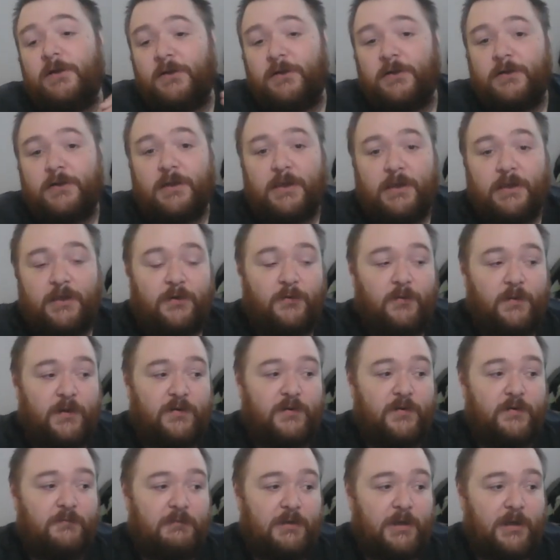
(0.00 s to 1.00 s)
You get your
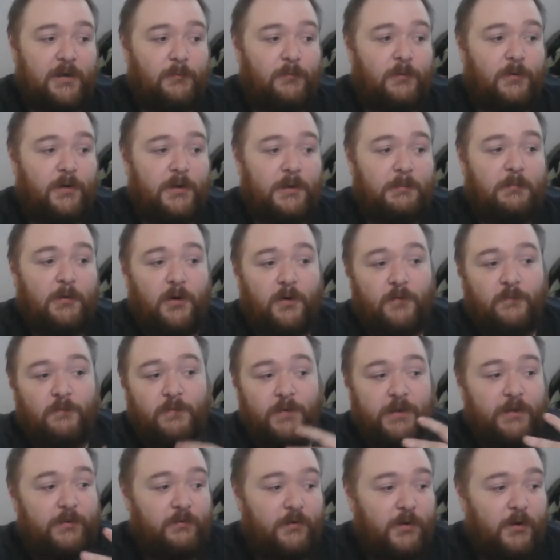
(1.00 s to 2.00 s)
Quicksilver down to 1.
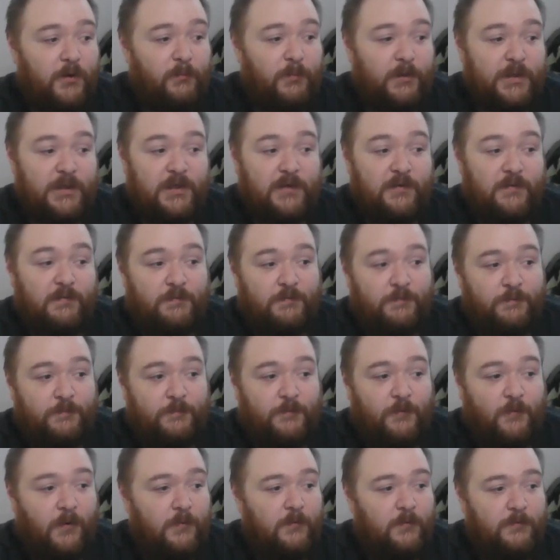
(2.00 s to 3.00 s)
Hopefully you draw one of your
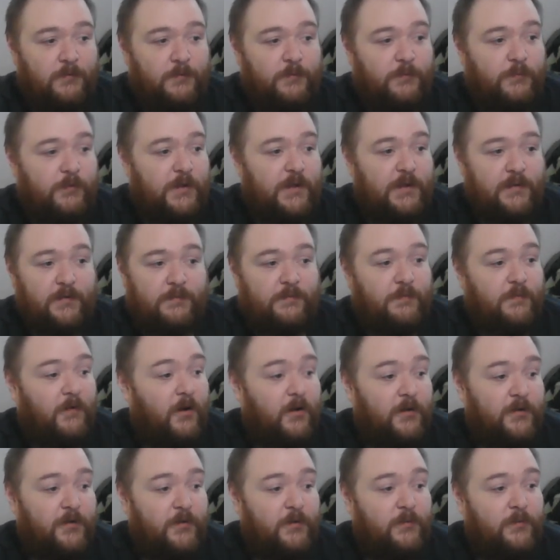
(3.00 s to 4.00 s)

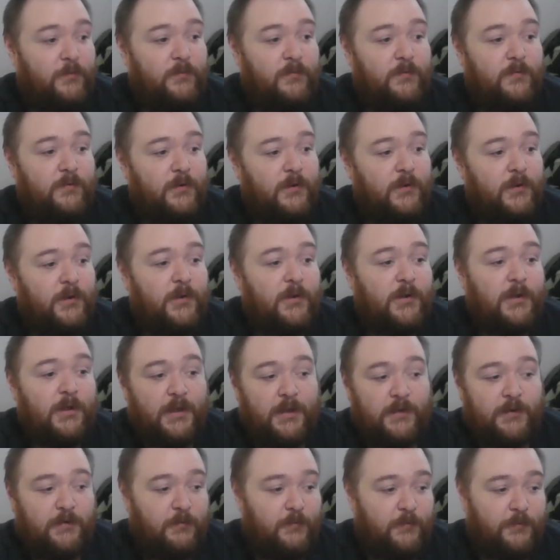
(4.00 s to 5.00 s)
4/2s
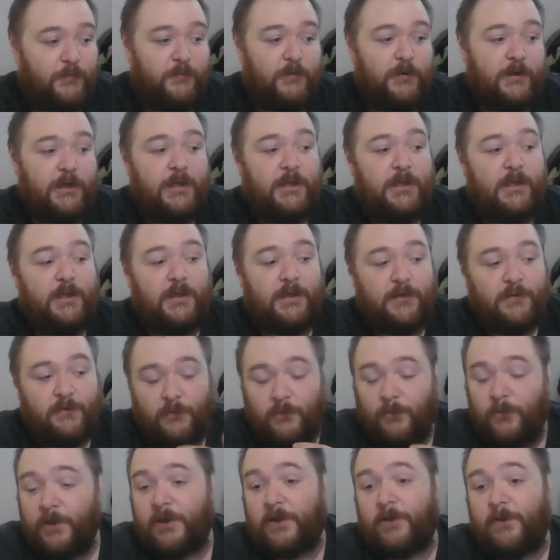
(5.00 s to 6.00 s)
into a 3, into
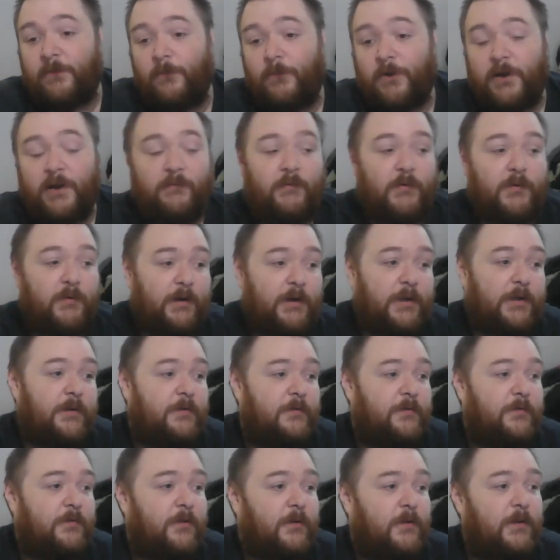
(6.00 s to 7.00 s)
a Wiccan, whatever, right?
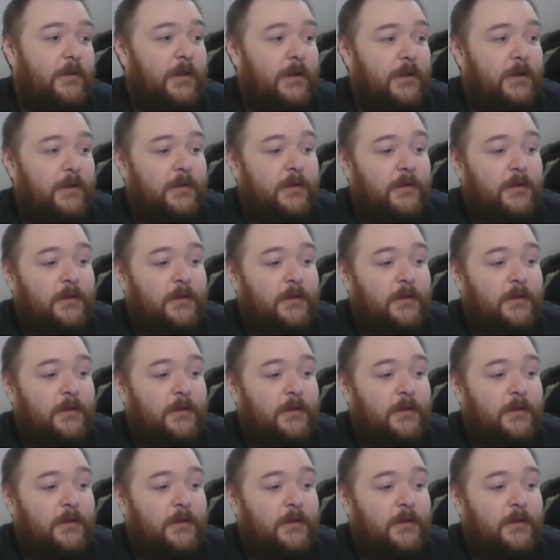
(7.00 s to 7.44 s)
So yeah.